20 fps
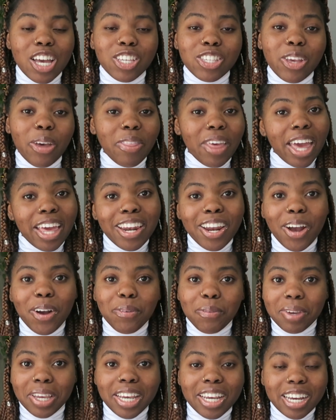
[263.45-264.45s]
So then
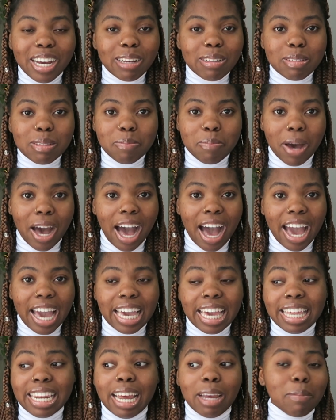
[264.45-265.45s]
a week goes
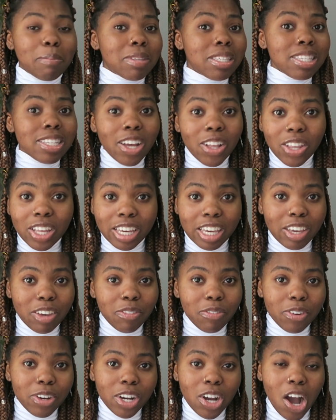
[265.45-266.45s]
by, and I'm still
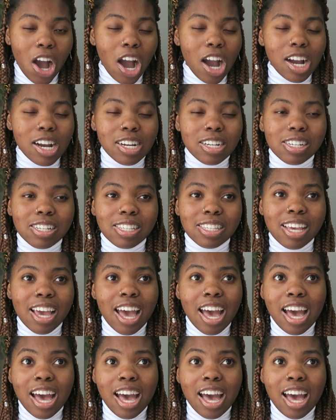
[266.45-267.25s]
looking for cars.